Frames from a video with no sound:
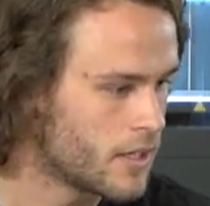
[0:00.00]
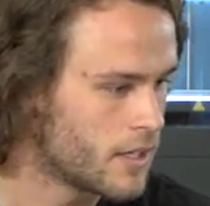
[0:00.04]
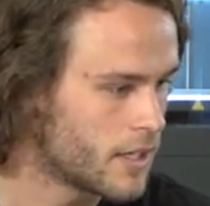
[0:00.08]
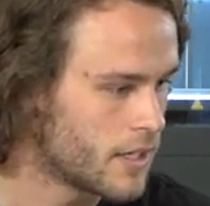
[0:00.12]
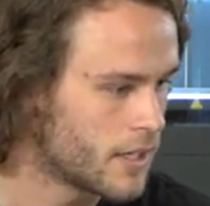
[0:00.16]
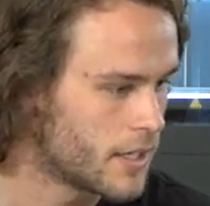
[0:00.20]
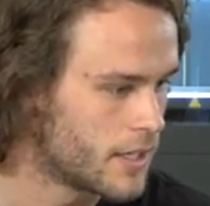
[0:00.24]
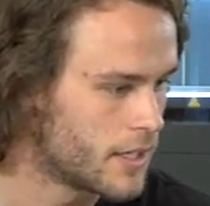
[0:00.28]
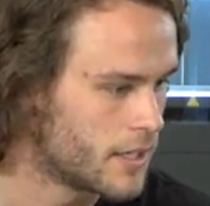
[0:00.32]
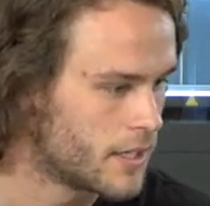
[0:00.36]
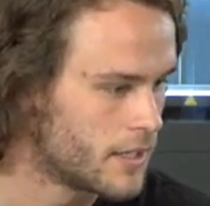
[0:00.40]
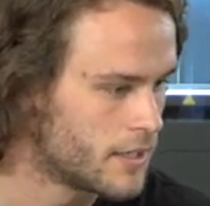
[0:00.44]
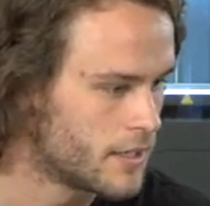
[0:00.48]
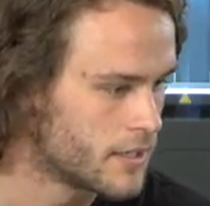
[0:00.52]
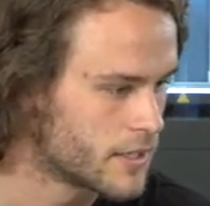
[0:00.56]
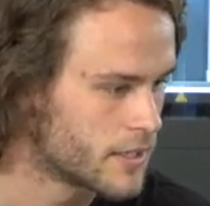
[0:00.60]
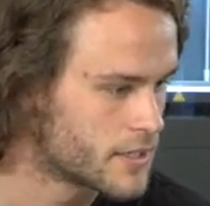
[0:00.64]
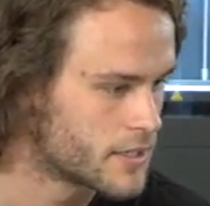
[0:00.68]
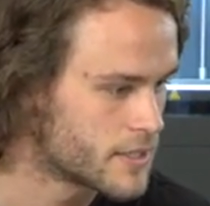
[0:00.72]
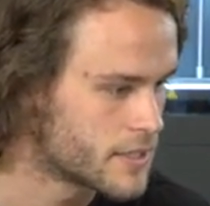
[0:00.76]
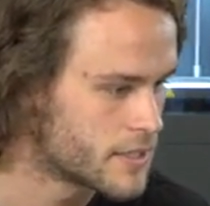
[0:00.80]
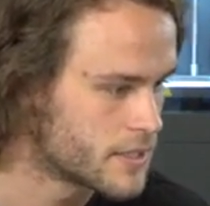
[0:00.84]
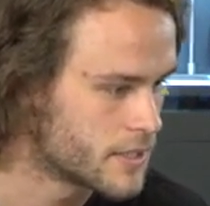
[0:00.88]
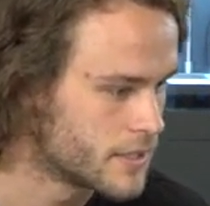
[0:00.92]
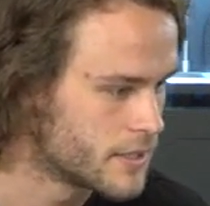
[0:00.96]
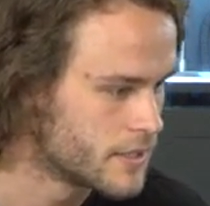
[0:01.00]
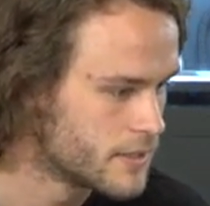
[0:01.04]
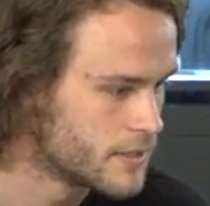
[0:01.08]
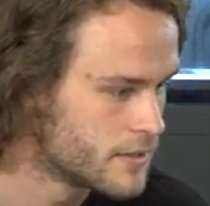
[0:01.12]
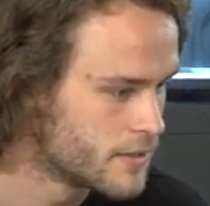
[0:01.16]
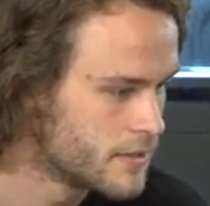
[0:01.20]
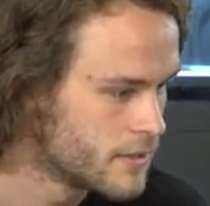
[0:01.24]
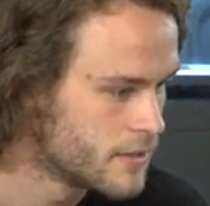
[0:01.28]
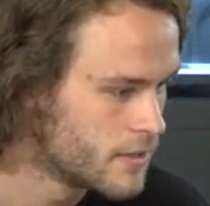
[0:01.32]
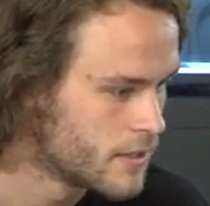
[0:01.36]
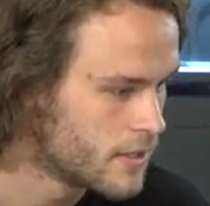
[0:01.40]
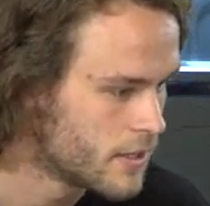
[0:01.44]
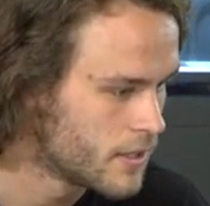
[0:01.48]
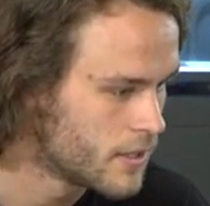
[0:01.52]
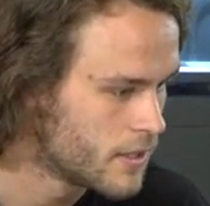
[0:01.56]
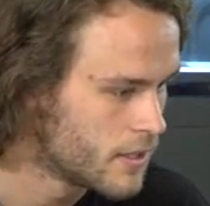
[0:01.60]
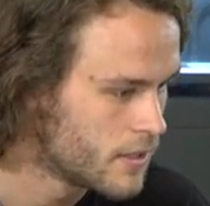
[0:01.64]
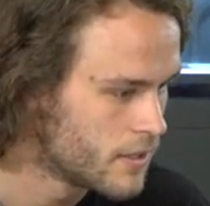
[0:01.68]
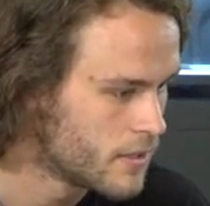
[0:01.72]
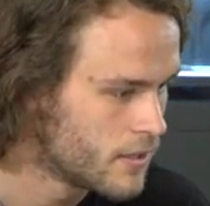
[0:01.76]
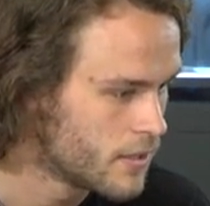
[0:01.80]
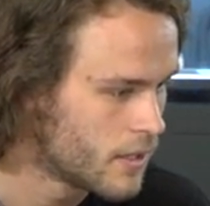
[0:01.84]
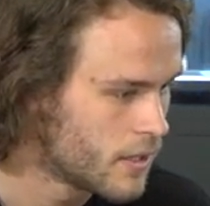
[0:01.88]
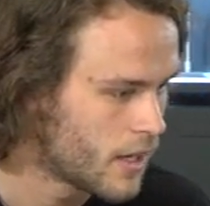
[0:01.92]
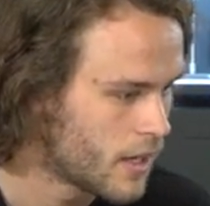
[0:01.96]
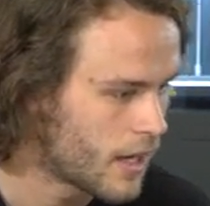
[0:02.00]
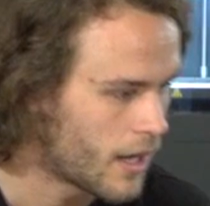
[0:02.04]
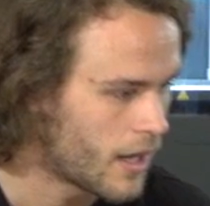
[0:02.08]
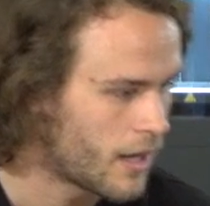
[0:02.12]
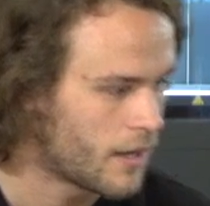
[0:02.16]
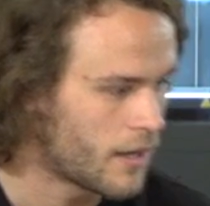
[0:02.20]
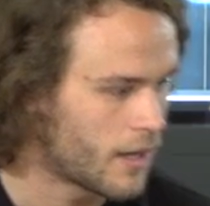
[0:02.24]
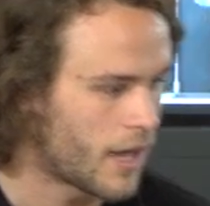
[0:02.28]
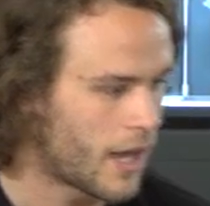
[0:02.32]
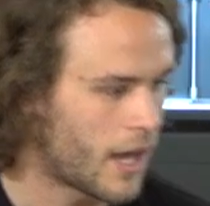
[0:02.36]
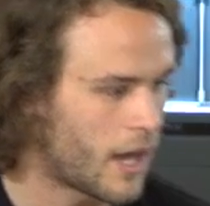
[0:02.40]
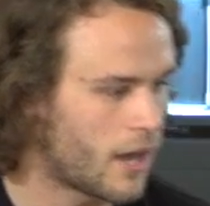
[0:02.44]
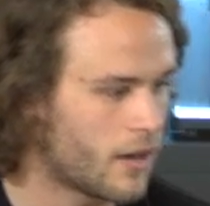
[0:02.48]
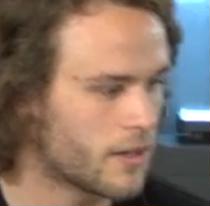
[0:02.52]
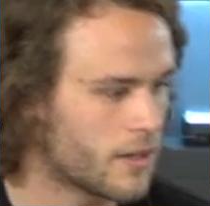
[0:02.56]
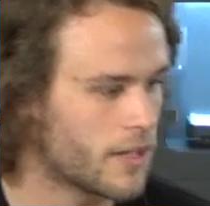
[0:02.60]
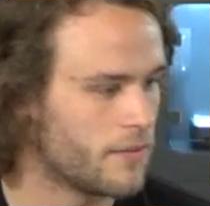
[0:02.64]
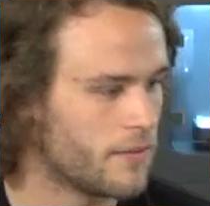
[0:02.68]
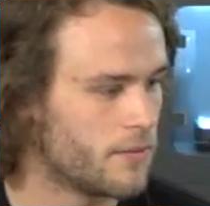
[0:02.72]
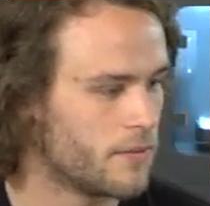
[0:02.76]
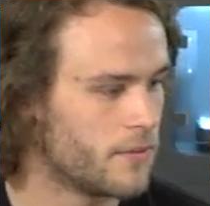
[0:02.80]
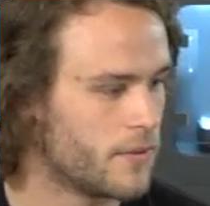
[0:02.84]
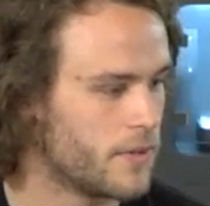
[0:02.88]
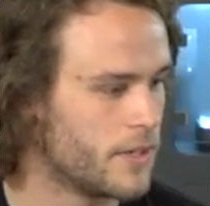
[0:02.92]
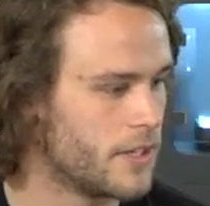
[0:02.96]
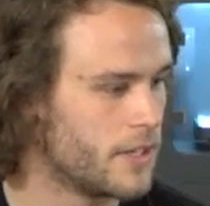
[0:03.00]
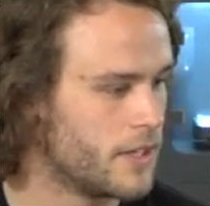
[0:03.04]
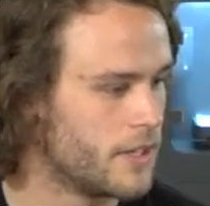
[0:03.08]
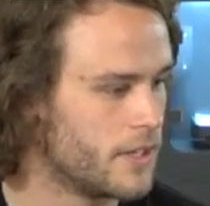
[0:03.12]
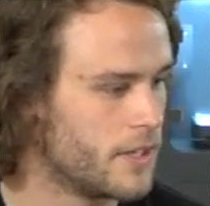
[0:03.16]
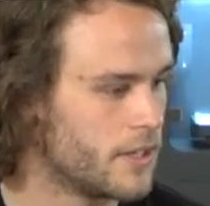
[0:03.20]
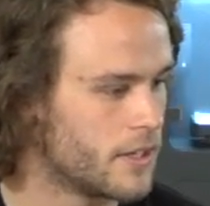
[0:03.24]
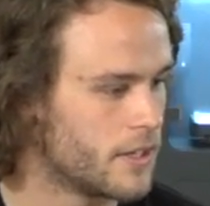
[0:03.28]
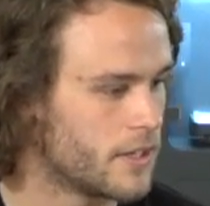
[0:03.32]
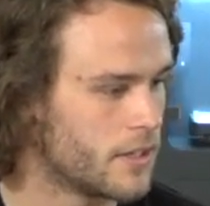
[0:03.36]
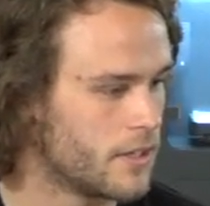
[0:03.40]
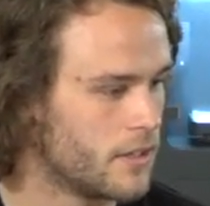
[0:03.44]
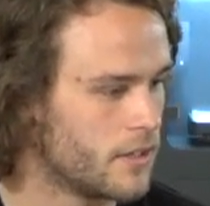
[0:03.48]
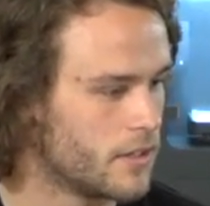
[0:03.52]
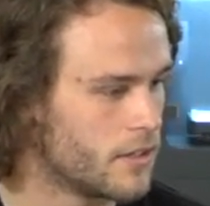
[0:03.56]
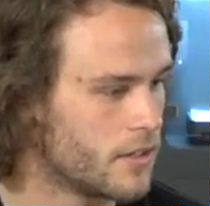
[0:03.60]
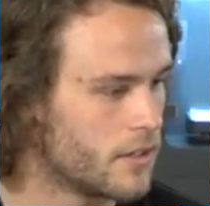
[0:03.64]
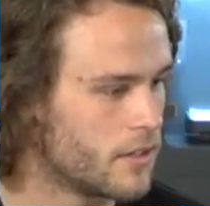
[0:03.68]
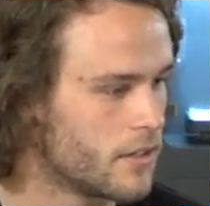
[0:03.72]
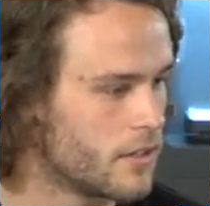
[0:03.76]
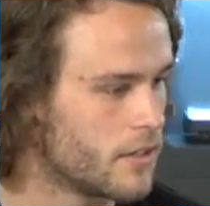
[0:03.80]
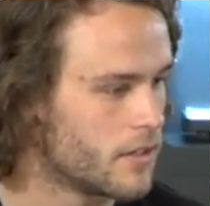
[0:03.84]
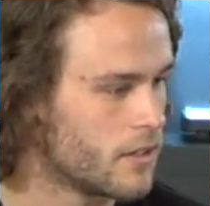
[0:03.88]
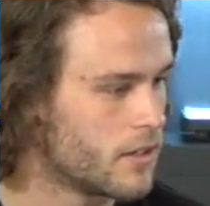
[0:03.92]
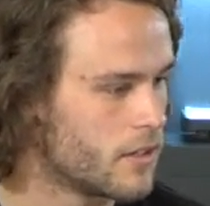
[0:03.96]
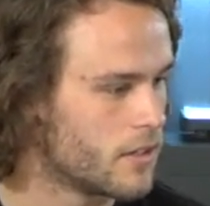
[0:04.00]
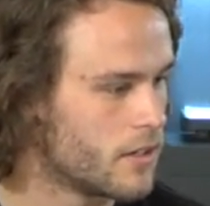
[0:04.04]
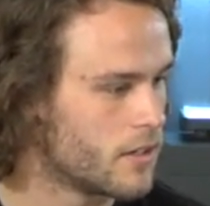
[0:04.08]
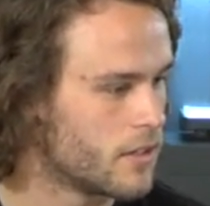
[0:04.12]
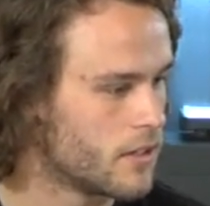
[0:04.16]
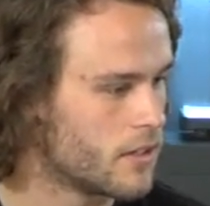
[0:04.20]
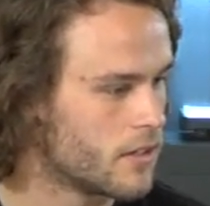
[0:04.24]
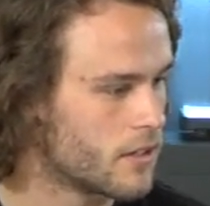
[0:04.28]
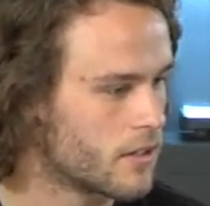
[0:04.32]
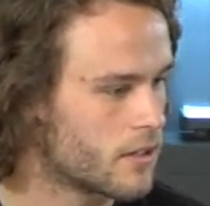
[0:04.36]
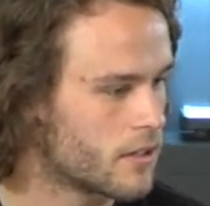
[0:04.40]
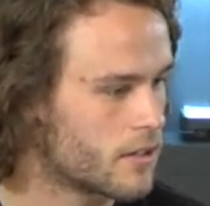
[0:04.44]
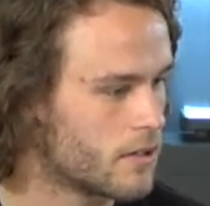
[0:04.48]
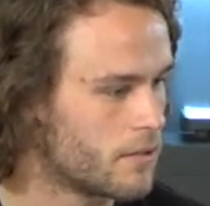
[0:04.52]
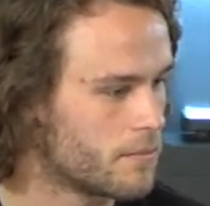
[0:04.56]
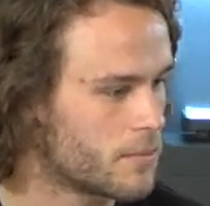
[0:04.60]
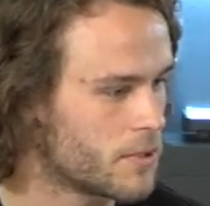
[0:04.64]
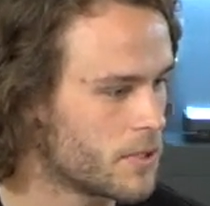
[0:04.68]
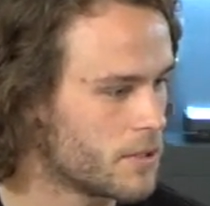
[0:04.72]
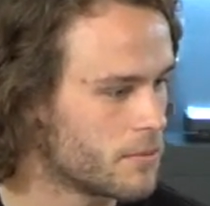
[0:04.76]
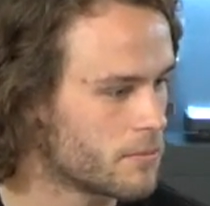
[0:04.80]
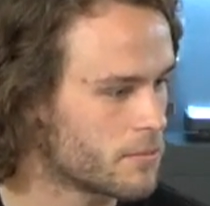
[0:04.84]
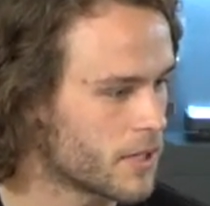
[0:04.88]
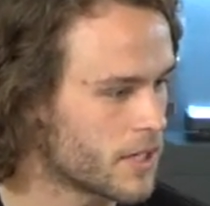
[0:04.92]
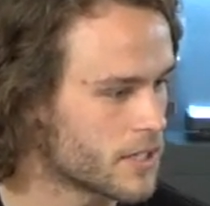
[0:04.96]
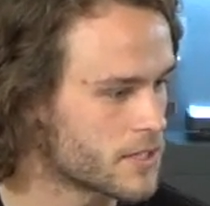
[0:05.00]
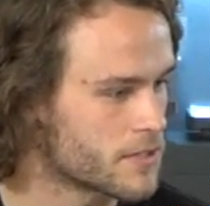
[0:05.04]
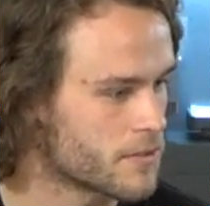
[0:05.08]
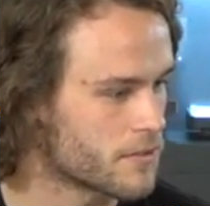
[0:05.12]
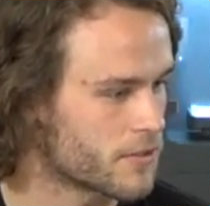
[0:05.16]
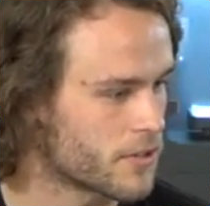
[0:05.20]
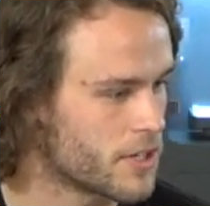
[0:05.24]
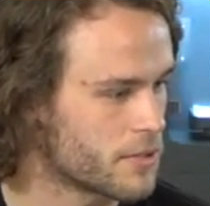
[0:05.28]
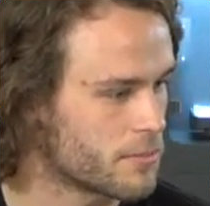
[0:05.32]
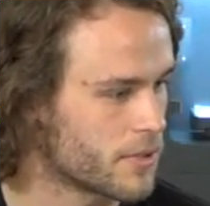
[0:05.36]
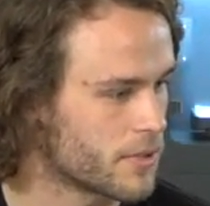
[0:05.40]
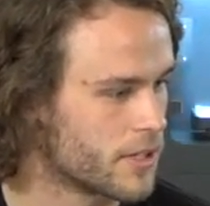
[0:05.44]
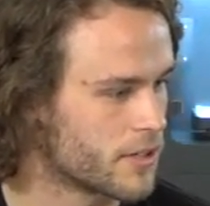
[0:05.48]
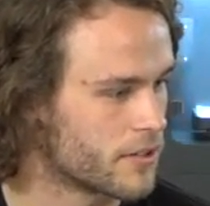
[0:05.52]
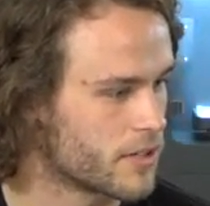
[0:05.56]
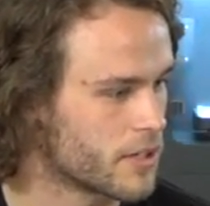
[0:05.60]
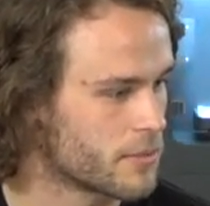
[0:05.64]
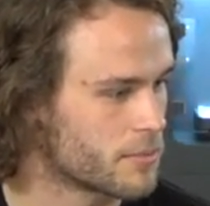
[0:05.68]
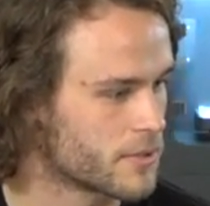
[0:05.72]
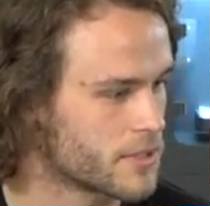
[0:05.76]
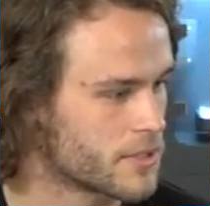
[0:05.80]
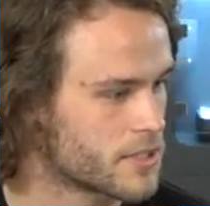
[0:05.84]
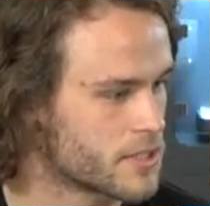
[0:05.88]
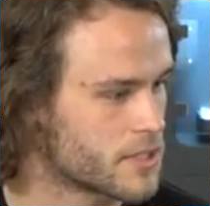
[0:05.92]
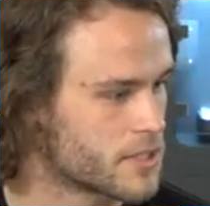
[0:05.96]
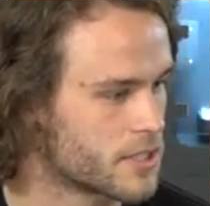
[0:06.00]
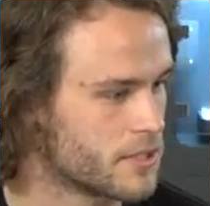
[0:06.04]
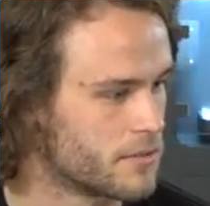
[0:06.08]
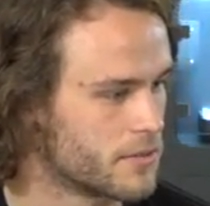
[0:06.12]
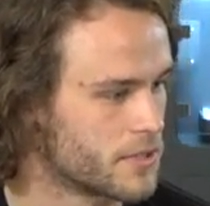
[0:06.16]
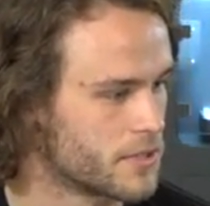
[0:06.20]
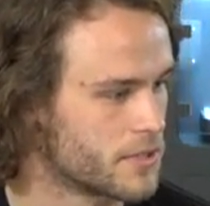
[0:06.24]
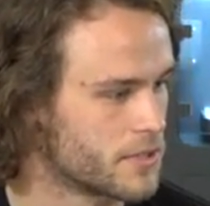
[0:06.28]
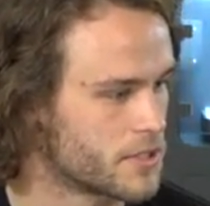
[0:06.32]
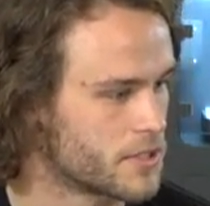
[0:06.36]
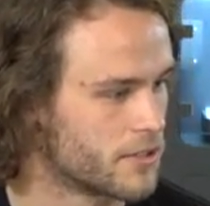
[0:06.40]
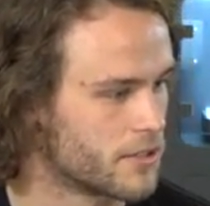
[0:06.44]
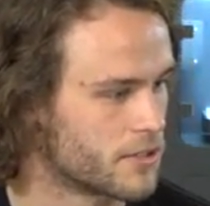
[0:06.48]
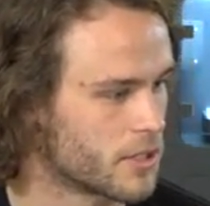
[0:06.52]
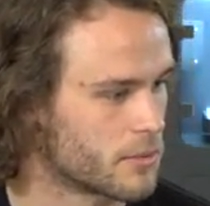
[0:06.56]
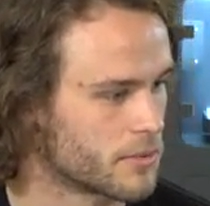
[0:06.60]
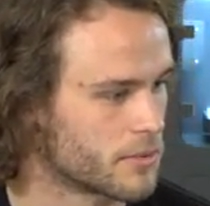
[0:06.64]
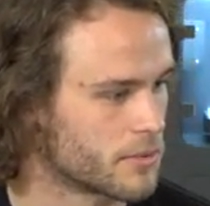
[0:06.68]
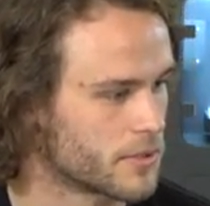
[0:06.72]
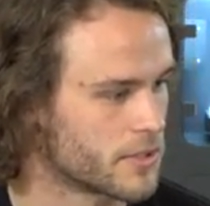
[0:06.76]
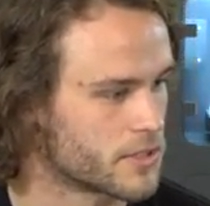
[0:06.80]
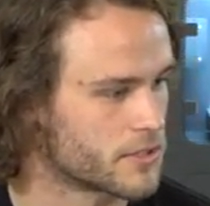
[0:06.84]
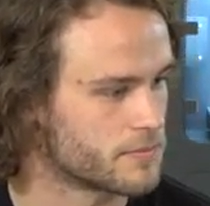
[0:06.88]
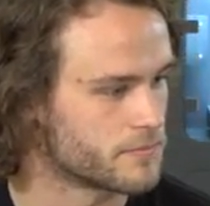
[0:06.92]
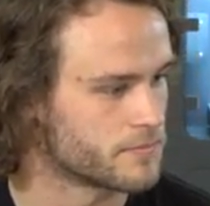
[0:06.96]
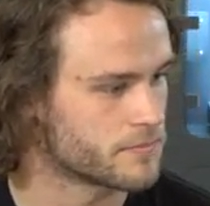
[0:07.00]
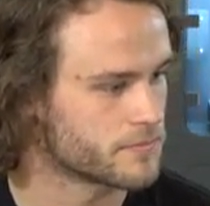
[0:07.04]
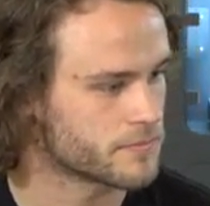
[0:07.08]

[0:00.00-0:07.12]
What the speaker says: Let's see. How can we compute price of 3D printed grippers to machine grippers?